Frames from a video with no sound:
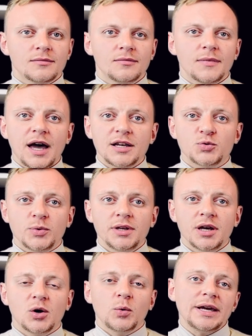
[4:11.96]
As we
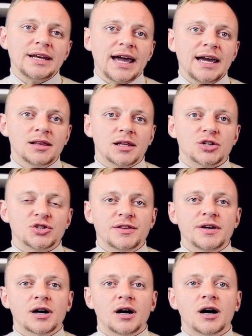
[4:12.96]
know, in English
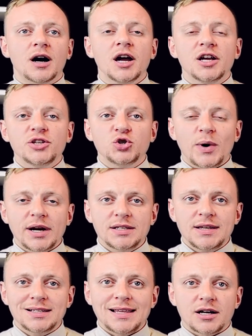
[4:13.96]
there are
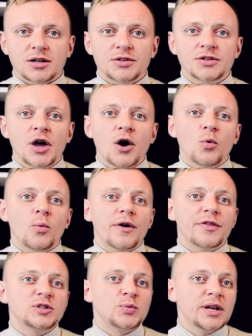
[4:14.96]
26 letters
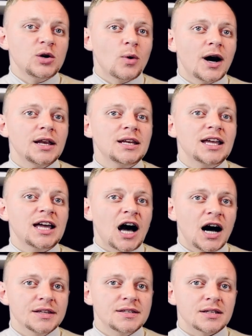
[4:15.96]
with 21
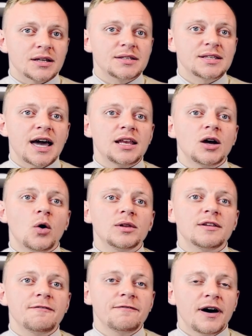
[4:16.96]
consonants and
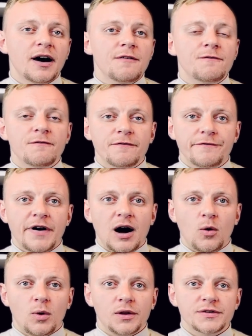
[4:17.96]
only 5
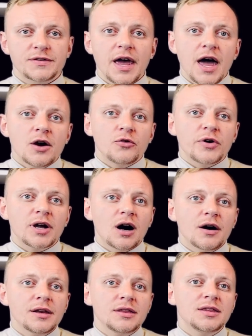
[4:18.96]
vowels.
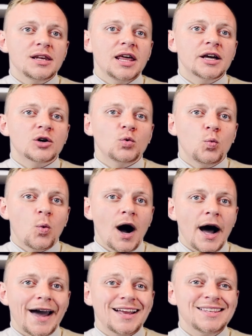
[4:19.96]
Regarding the letter
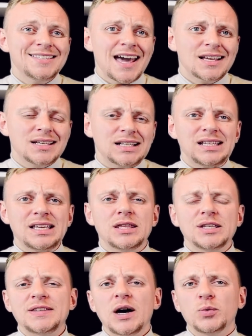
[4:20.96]
Y, technically the
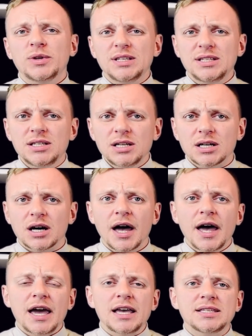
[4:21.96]
sound Y
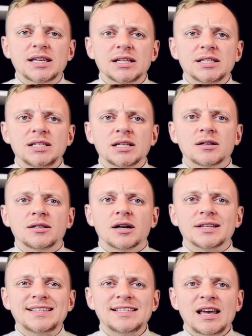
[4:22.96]
is considered a
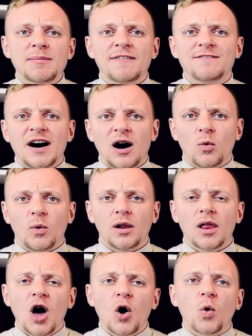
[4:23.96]

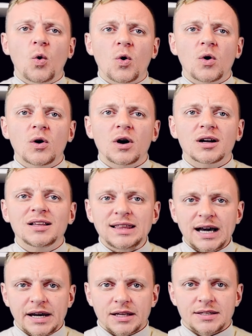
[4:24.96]
semi-vowel or a
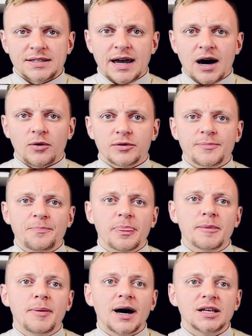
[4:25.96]
gliding sound,
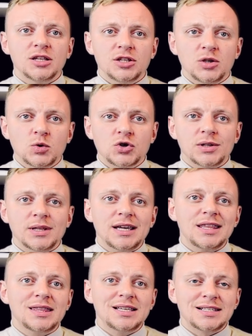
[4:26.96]
but usually
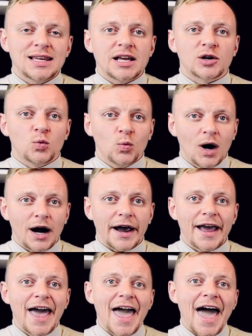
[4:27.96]
this letter Y
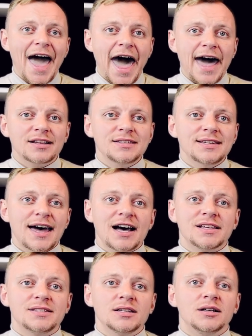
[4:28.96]
acts
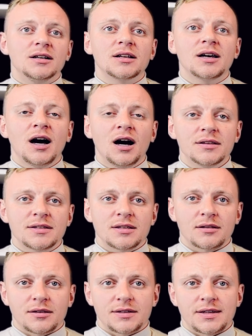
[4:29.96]
as a
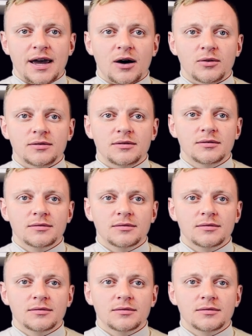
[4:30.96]
consonant sound.